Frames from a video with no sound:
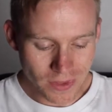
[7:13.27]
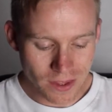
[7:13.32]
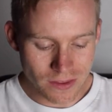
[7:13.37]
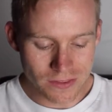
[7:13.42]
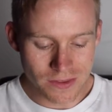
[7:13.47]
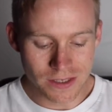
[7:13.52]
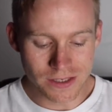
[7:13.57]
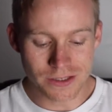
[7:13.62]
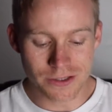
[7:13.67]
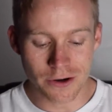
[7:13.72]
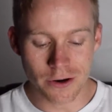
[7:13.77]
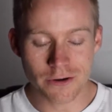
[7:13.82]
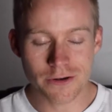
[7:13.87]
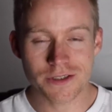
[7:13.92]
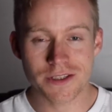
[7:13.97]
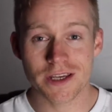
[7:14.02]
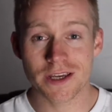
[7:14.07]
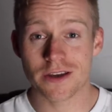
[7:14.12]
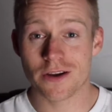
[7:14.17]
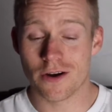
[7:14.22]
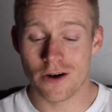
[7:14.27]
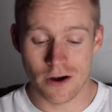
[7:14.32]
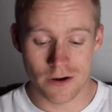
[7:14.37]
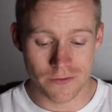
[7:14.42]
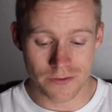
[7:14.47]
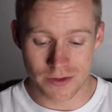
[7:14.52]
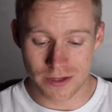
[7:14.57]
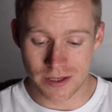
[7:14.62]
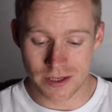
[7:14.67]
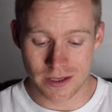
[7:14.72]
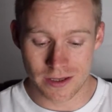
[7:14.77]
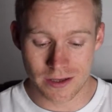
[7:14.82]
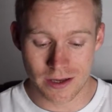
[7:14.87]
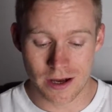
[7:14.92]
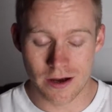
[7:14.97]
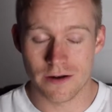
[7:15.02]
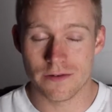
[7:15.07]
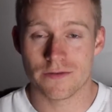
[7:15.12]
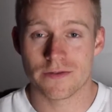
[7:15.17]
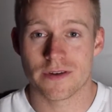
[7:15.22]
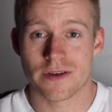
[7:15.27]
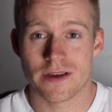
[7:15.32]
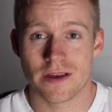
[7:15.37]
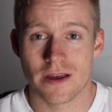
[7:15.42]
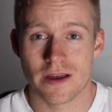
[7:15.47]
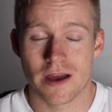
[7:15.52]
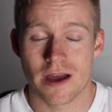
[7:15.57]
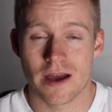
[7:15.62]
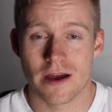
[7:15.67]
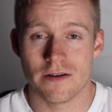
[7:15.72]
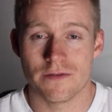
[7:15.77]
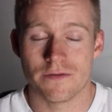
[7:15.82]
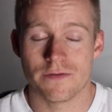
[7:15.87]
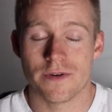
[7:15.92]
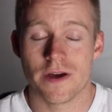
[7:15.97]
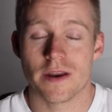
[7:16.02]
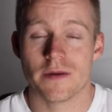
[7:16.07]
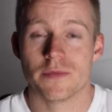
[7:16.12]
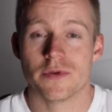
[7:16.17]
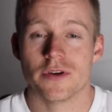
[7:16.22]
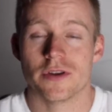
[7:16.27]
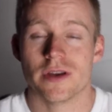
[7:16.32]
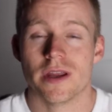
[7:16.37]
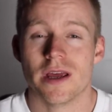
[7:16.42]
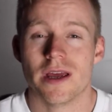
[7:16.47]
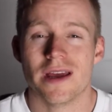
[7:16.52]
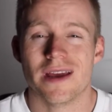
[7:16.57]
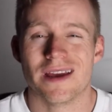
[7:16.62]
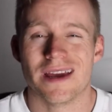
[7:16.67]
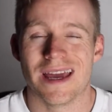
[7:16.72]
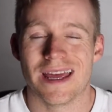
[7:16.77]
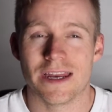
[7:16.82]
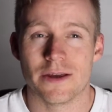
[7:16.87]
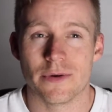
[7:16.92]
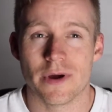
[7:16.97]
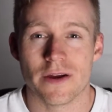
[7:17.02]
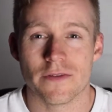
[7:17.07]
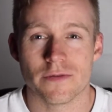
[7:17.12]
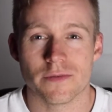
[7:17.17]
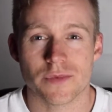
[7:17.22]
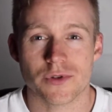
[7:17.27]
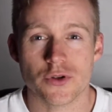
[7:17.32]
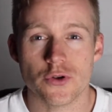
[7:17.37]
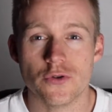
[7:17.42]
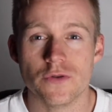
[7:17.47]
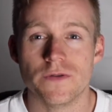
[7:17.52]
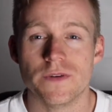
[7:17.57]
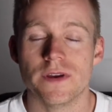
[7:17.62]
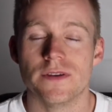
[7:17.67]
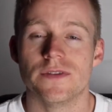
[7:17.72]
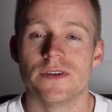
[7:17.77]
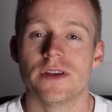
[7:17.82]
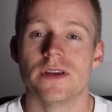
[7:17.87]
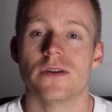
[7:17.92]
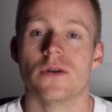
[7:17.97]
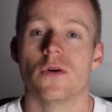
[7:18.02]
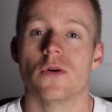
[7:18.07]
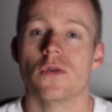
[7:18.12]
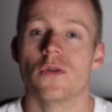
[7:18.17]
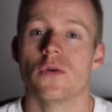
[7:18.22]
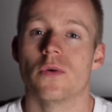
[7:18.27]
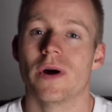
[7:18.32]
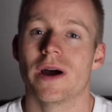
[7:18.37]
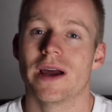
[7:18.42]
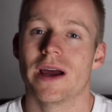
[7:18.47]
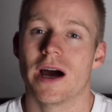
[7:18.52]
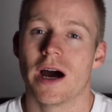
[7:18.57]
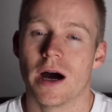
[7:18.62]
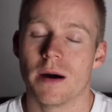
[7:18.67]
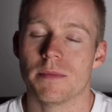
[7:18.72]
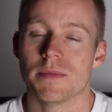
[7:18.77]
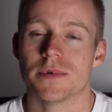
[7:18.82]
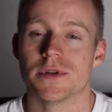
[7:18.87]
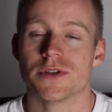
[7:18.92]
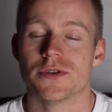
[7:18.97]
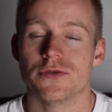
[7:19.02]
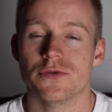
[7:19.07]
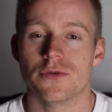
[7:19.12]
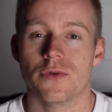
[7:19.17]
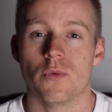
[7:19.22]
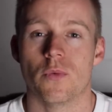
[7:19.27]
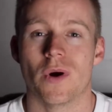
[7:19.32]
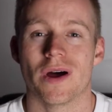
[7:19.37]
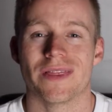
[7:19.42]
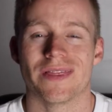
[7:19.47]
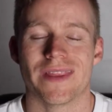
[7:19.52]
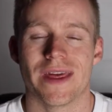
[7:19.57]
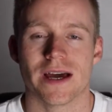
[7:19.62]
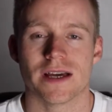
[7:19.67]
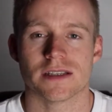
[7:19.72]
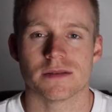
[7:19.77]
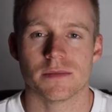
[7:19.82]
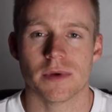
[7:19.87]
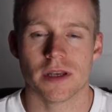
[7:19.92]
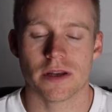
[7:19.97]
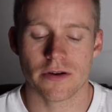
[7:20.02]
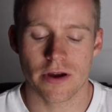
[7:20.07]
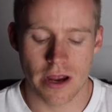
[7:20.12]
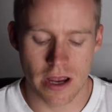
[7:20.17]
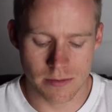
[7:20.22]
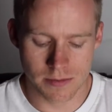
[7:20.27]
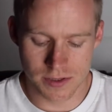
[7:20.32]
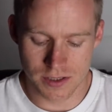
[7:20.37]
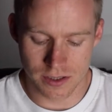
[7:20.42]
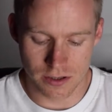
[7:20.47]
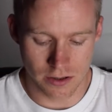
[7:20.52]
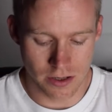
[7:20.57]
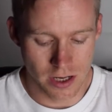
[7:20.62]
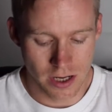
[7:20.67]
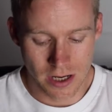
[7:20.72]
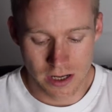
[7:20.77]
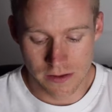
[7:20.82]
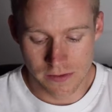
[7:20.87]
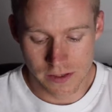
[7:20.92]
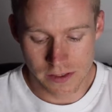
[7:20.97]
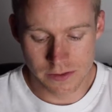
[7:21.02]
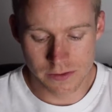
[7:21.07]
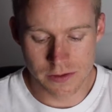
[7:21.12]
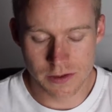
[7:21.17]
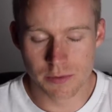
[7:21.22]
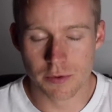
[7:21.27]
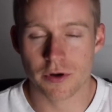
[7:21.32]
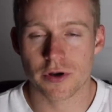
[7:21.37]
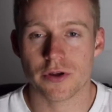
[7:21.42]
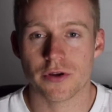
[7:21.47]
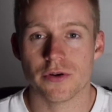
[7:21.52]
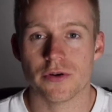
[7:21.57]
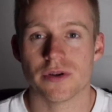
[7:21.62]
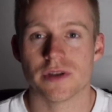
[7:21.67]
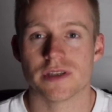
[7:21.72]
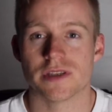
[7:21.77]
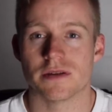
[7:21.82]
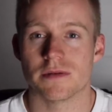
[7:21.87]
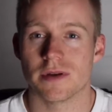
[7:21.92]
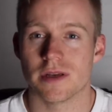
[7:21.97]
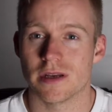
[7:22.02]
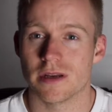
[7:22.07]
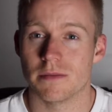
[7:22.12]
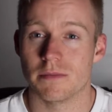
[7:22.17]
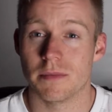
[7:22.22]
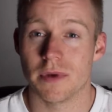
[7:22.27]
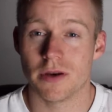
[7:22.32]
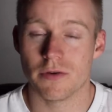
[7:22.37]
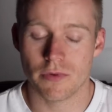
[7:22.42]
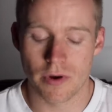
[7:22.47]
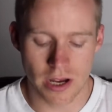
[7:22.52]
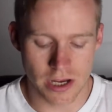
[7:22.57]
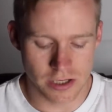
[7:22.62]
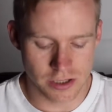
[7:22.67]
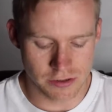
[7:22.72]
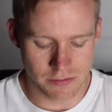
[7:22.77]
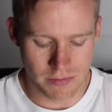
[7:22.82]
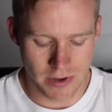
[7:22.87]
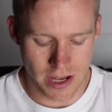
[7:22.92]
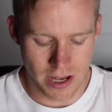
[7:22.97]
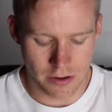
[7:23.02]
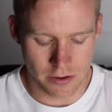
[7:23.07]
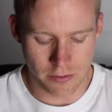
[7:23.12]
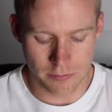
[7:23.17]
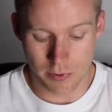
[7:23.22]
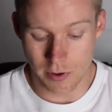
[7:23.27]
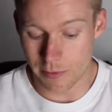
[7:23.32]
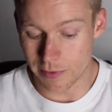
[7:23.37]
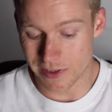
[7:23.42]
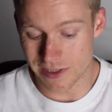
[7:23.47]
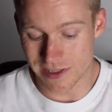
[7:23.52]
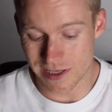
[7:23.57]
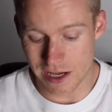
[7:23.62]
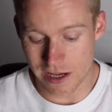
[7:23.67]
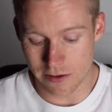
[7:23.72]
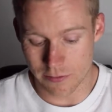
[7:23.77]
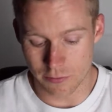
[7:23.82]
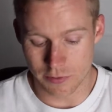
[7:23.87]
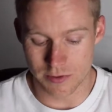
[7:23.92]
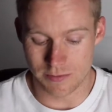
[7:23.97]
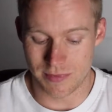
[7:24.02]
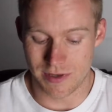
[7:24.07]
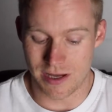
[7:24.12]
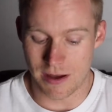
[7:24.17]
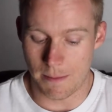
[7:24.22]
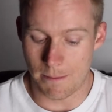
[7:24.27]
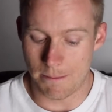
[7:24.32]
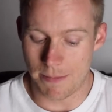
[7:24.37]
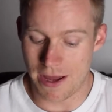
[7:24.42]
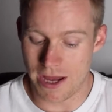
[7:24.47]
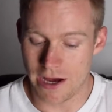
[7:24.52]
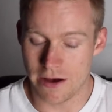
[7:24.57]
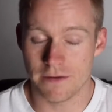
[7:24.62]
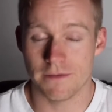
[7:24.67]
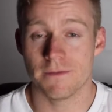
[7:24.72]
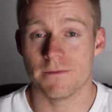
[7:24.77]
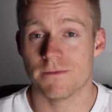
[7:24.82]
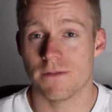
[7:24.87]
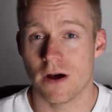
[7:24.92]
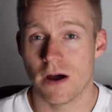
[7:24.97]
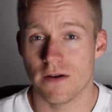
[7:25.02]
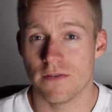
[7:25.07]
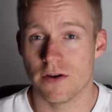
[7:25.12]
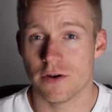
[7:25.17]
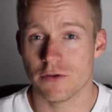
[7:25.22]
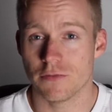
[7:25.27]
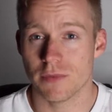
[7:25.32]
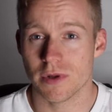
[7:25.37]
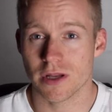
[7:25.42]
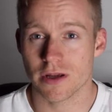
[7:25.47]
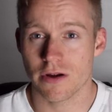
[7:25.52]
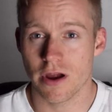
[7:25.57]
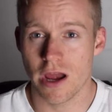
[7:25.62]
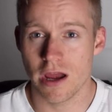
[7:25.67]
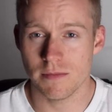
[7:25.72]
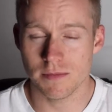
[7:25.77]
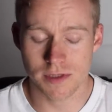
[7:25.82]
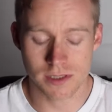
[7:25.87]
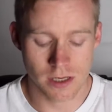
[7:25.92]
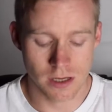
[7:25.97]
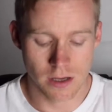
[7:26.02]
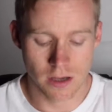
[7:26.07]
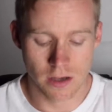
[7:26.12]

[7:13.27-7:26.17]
The dosing of phenibut anywhere from 250 all the way up to 1000 milligrams. So this looks pretty good as in a mid-range amount. I'd probably say it would be about 500 milligrams,